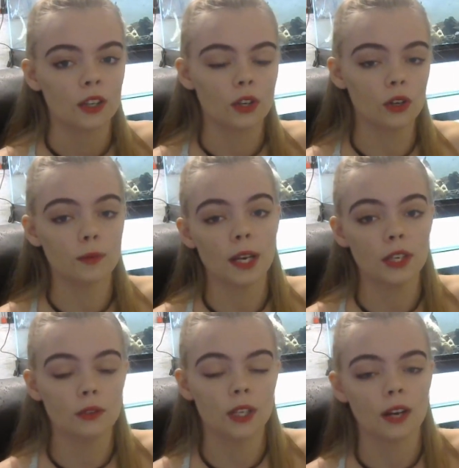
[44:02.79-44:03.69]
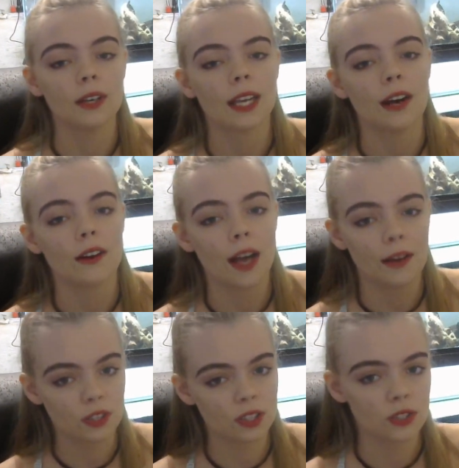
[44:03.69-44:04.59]
Go to my YouNow account
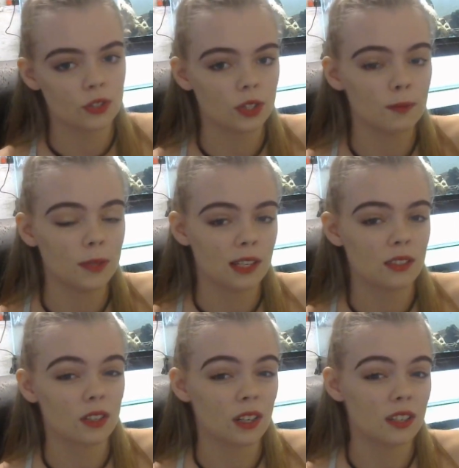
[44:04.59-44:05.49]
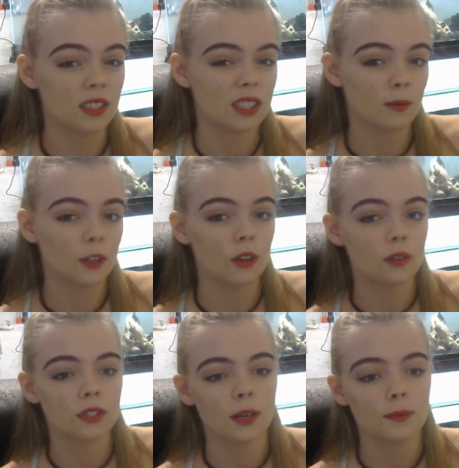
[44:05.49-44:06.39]
after this stream because you're going to see some
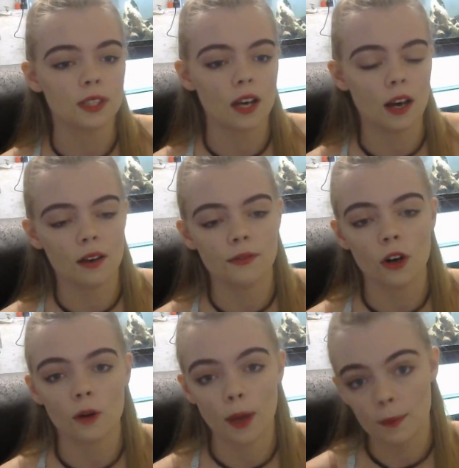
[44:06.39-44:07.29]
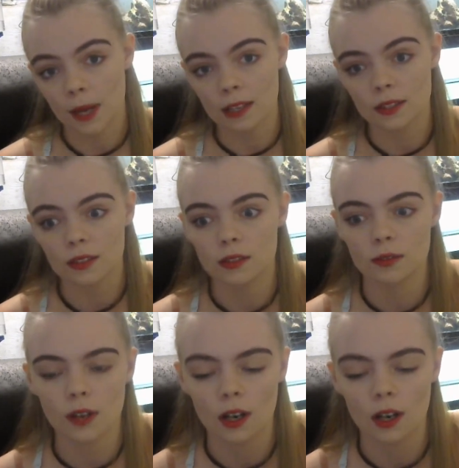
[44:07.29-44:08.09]
close-ups of all my pets